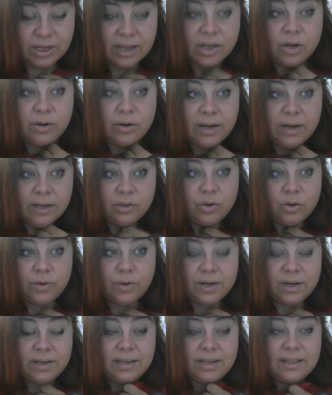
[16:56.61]
I connect
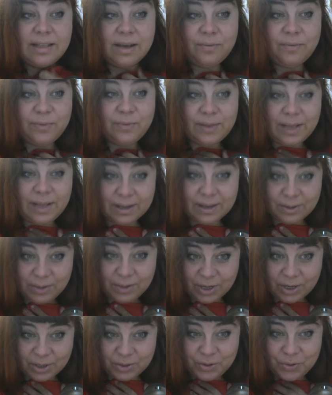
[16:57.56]
already enough, and I
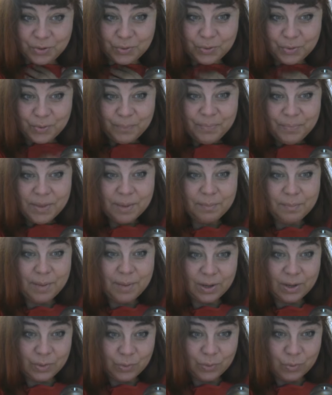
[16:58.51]
connect you
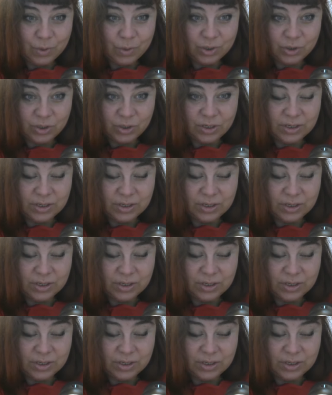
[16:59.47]
by watching